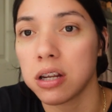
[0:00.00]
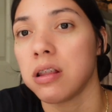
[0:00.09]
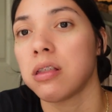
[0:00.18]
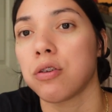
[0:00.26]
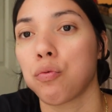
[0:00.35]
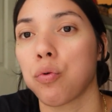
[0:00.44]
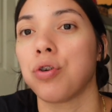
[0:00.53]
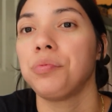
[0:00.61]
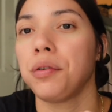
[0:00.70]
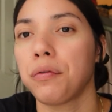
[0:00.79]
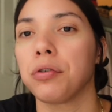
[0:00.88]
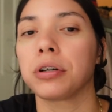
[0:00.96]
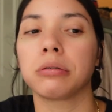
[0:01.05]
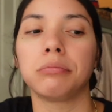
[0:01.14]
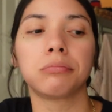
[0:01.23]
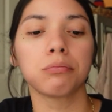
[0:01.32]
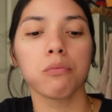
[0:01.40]
teeth in a row before.
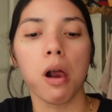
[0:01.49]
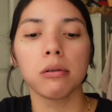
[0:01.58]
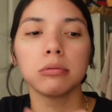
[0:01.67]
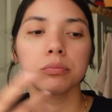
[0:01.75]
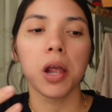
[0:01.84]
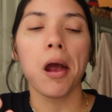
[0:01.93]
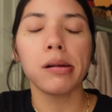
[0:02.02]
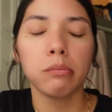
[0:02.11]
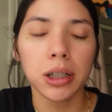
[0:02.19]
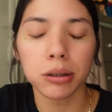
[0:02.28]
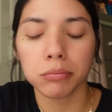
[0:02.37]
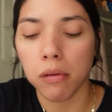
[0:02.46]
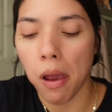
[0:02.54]
But